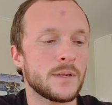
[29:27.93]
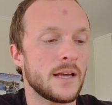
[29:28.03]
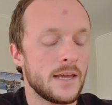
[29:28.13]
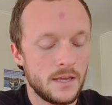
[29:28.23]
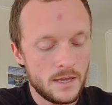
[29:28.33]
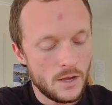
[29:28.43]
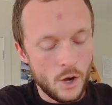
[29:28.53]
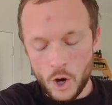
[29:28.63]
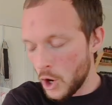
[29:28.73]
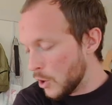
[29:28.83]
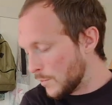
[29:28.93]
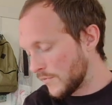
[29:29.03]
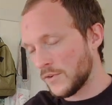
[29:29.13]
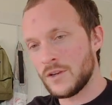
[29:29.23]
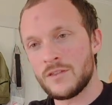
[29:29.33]
but I hope
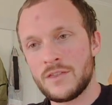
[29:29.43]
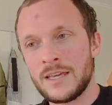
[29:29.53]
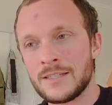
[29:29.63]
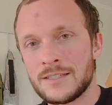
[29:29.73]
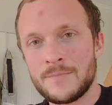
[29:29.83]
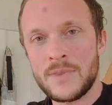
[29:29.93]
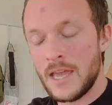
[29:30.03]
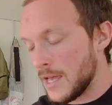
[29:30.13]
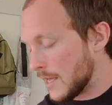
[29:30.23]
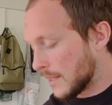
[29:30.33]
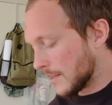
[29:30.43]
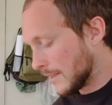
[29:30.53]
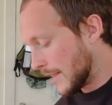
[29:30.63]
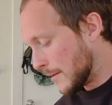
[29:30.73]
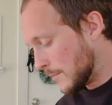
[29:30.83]
for good things
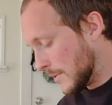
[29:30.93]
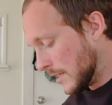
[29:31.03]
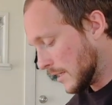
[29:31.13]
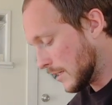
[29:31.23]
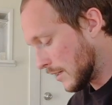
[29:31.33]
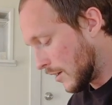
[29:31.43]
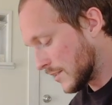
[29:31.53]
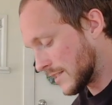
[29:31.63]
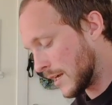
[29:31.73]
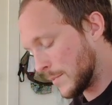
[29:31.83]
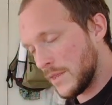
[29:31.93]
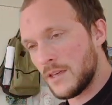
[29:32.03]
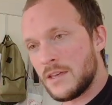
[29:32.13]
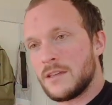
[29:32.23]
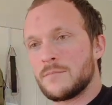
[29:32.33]
let me, I'll set up
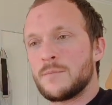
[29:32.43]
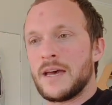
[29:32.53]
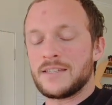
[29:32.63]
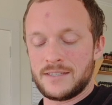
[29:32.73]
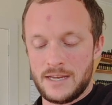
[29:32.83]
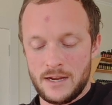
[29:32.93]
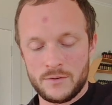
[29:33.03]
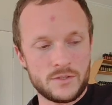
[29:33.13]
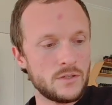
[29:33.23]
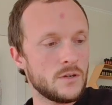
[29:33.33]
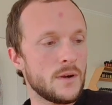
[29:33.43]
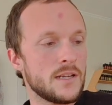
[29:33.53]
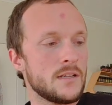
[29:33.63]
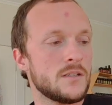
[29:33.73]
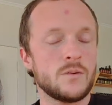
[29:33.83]
the BESS now so you know I
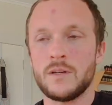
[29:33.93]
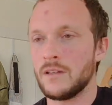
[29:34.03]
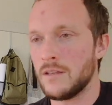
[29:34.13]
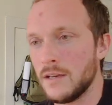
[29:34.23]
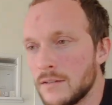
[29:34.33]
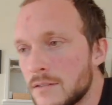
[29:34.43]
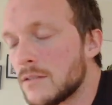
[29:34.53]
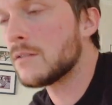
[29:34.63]
didn't do anything else